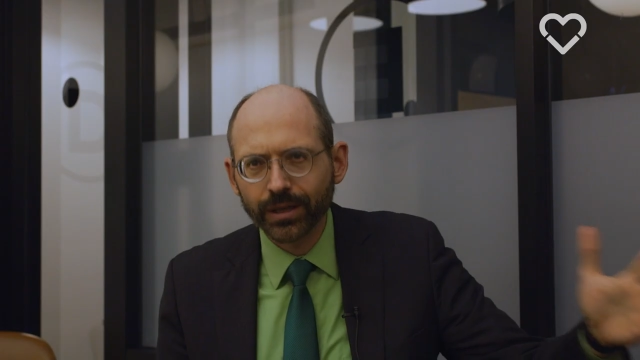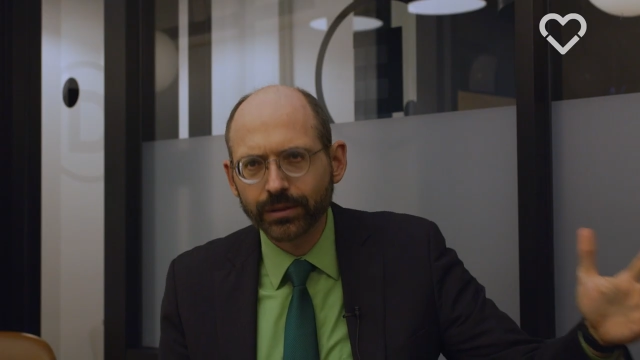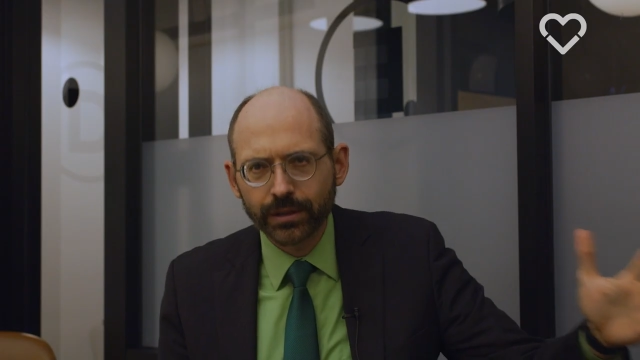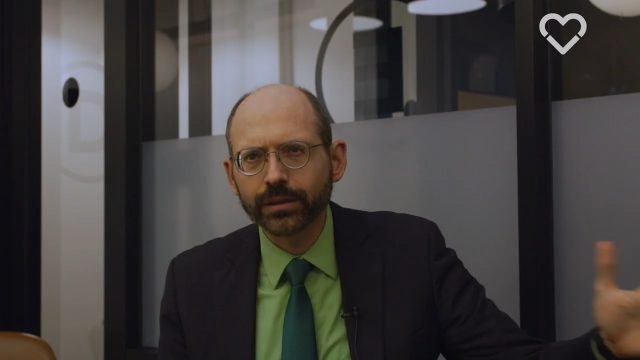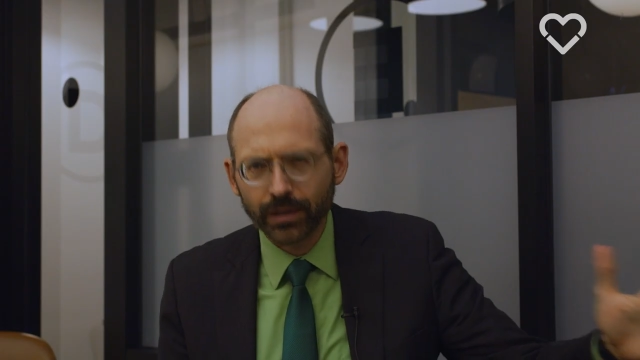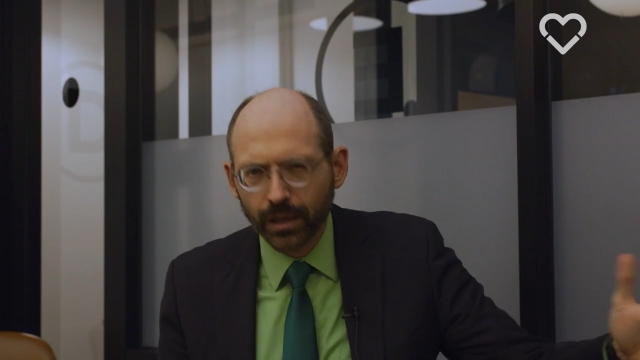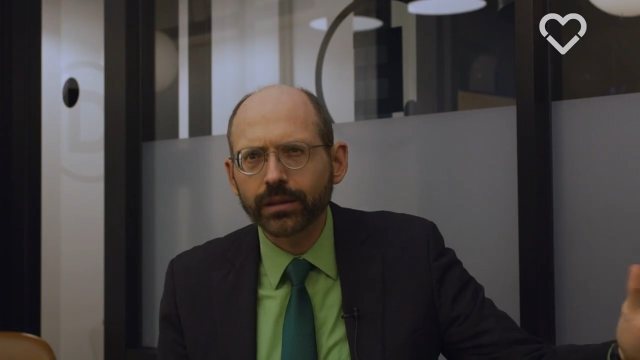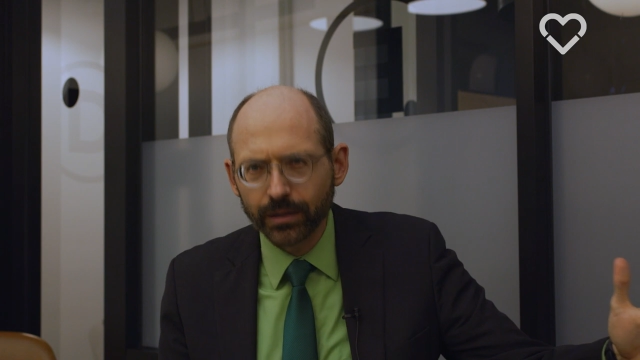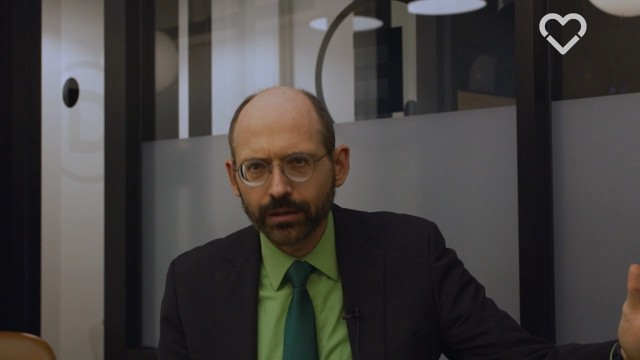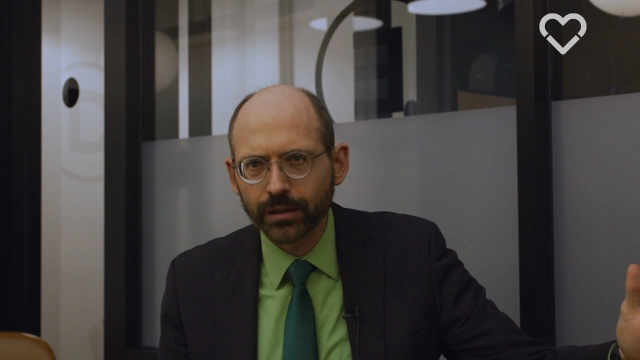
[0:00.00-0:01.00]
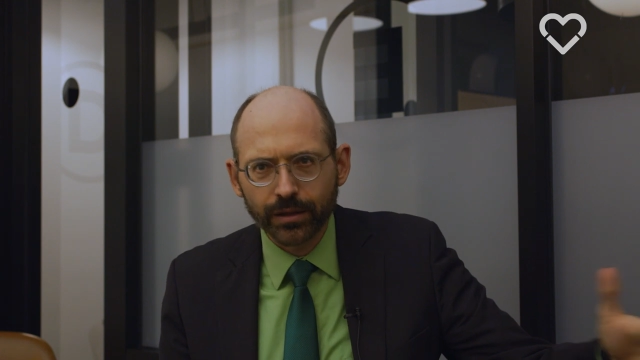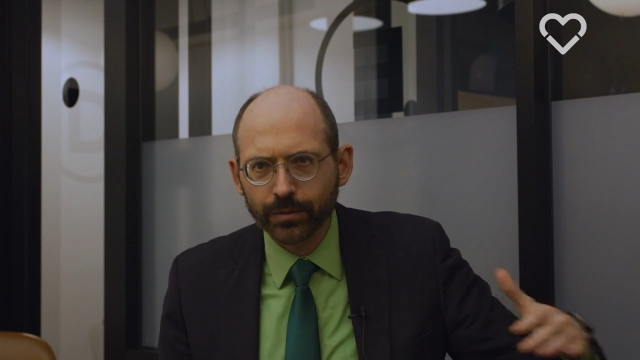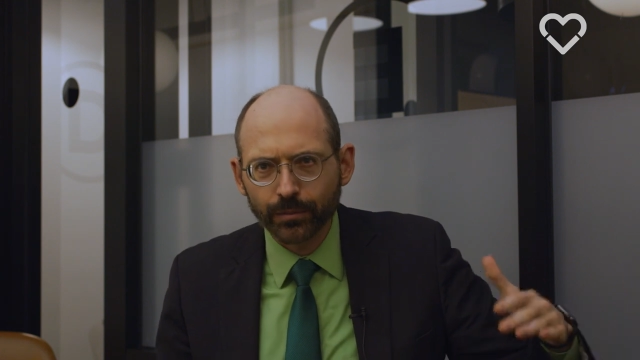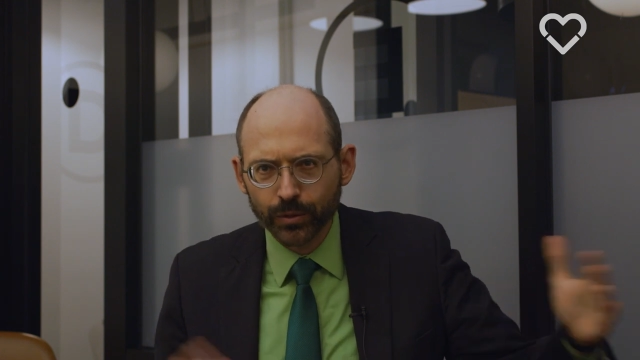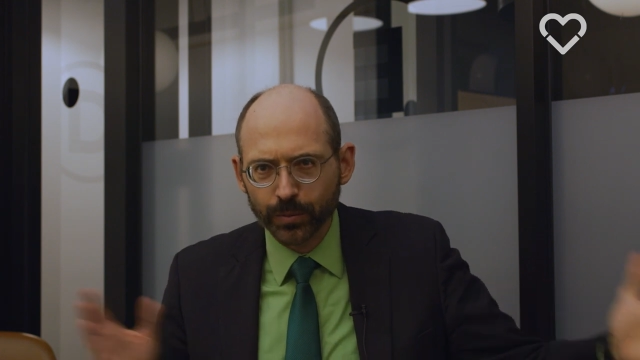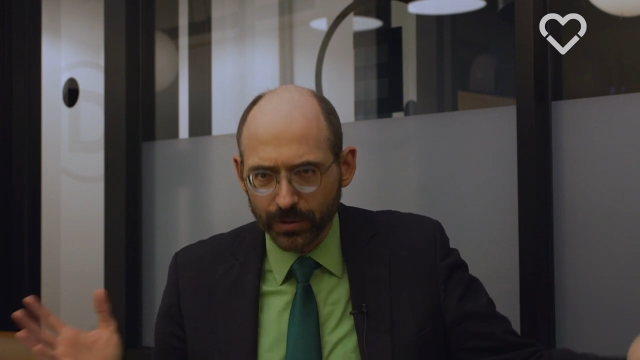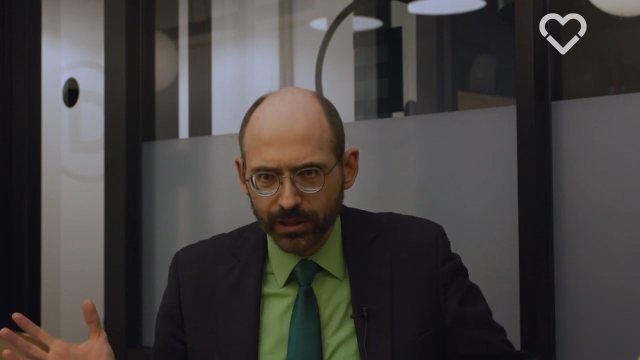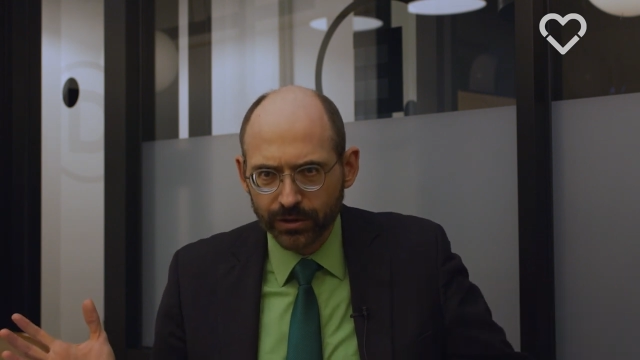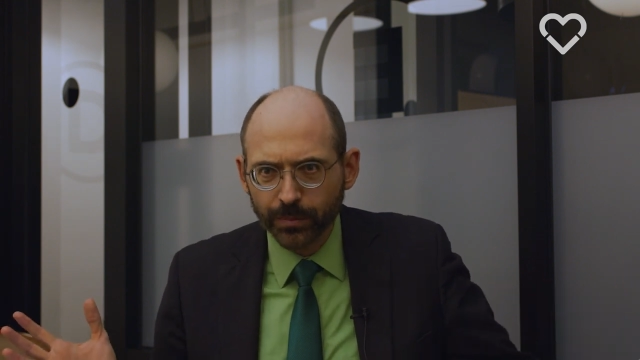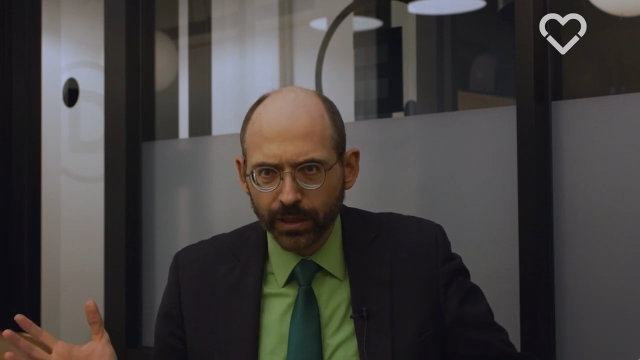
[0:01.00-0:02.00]
1990, in the most
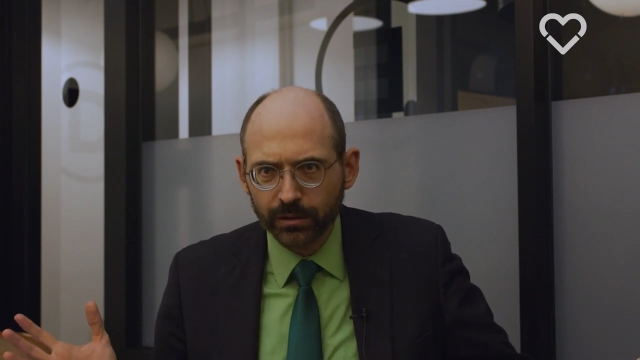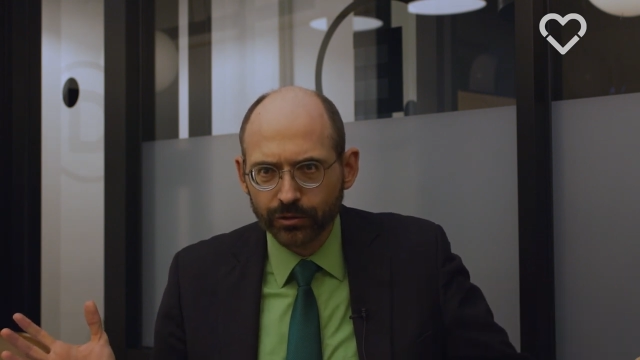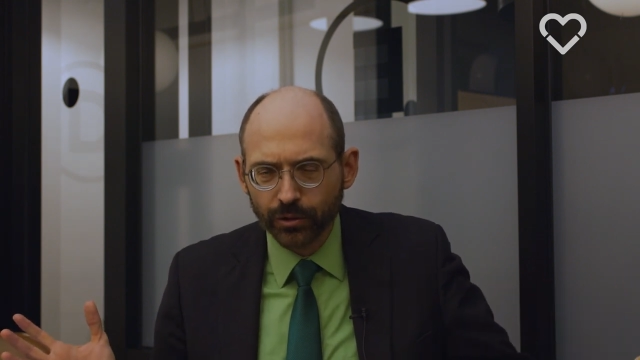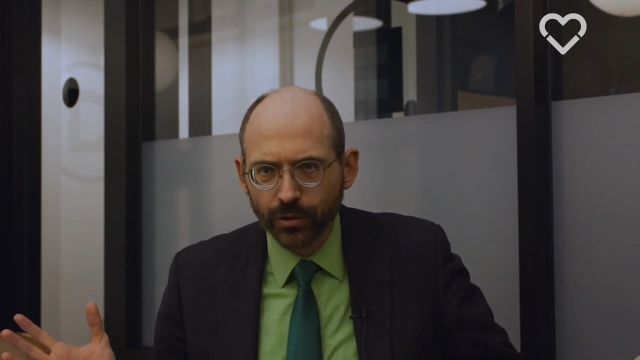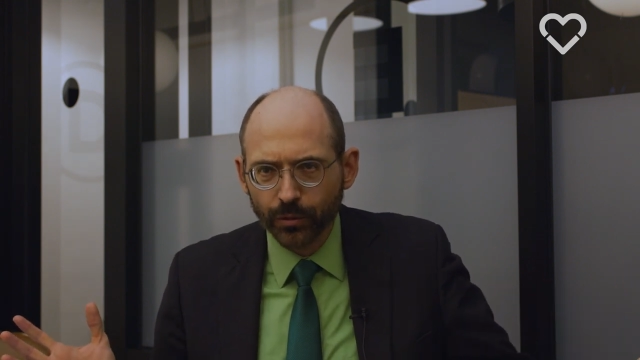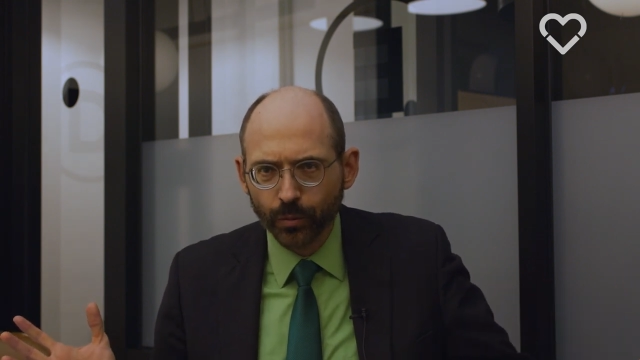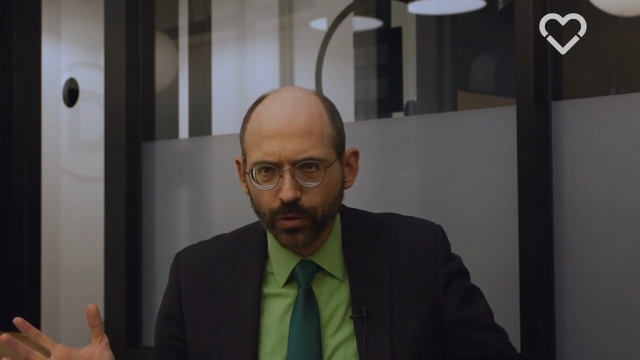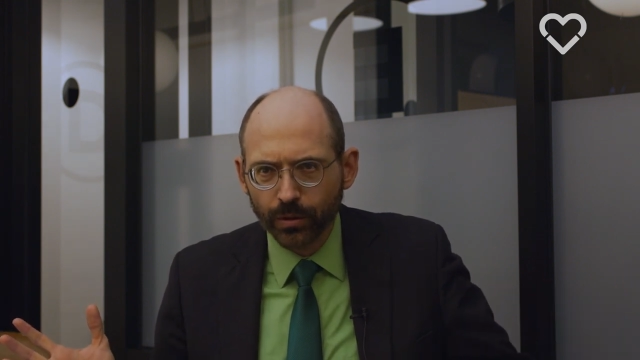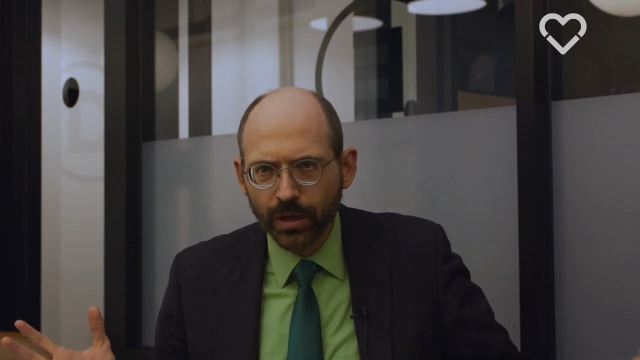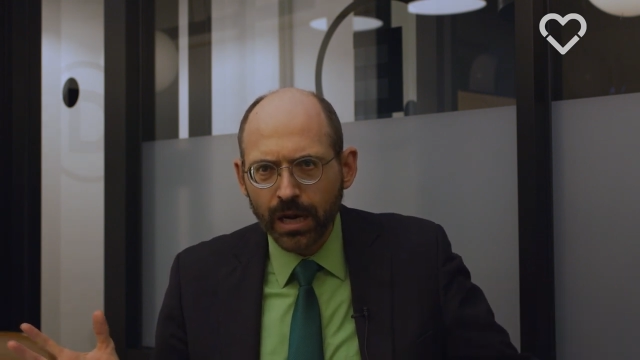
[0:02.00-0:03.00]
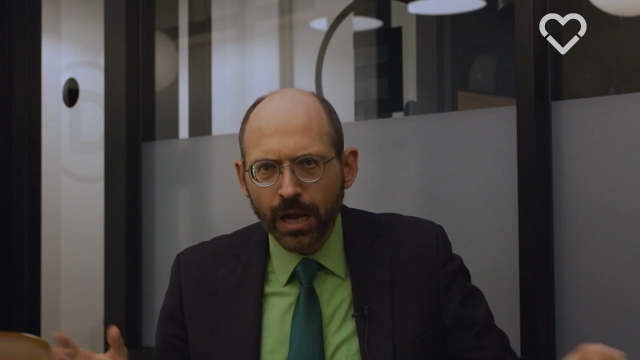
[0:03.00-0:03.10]
prestigious medical journal in the world,